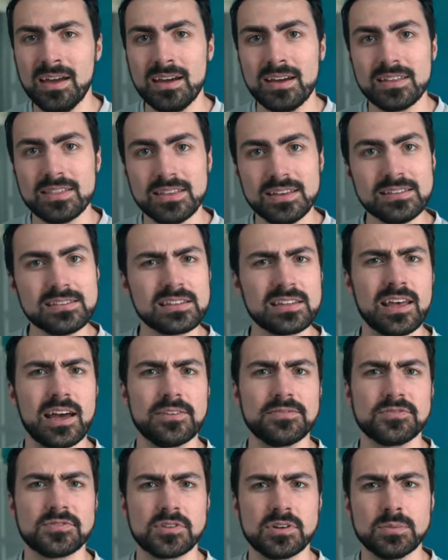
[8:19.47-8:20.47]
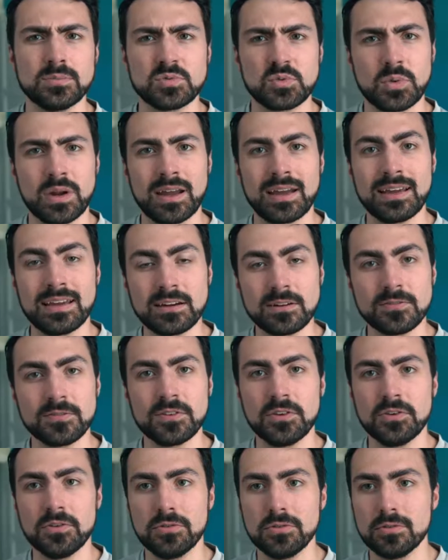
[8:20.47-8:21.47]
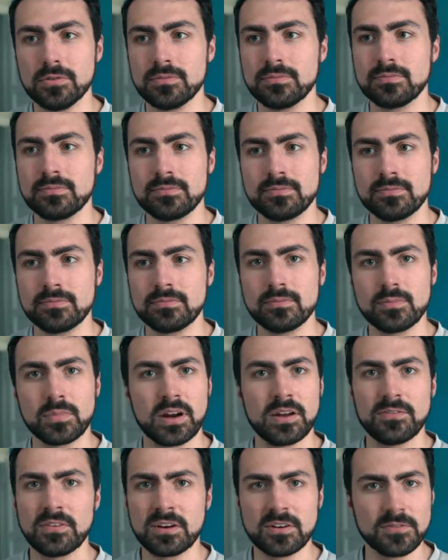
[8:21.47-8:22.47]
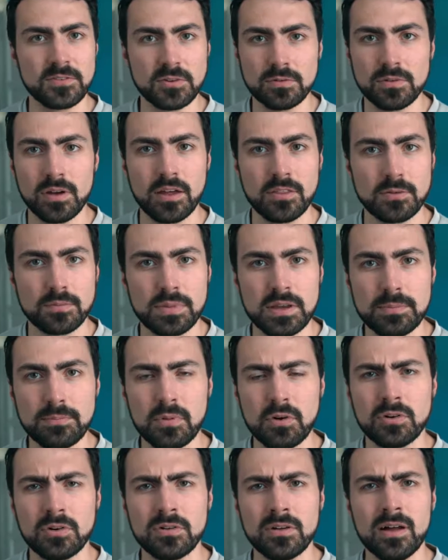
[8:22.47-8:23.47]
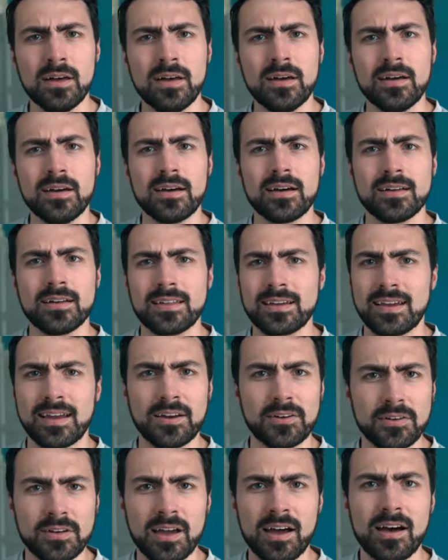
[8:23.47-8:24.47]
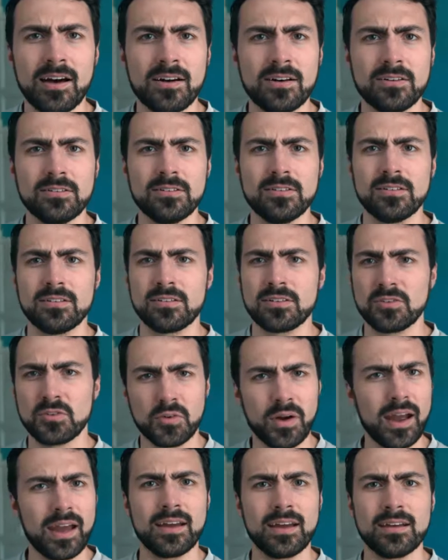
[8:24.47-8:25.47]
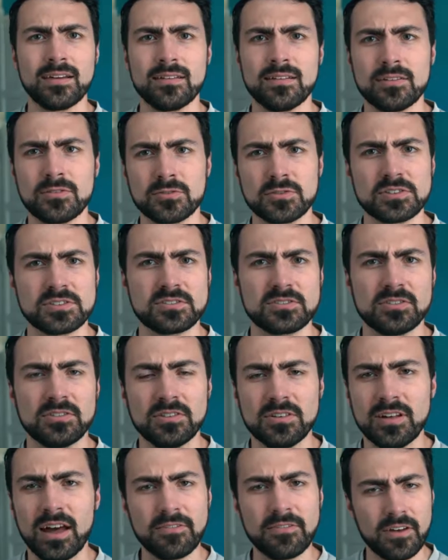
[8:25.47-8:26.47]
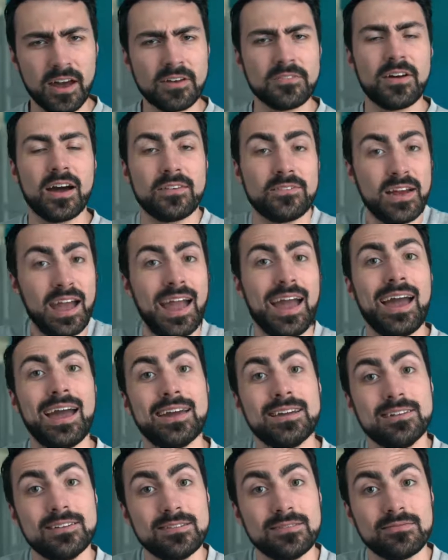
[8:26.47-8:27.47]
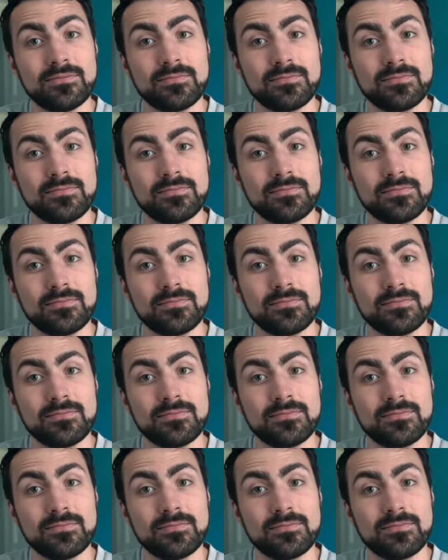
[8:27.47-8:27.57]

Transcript: these live streams when I've interviewed other people like Ariel, Greg, Crystal. I've had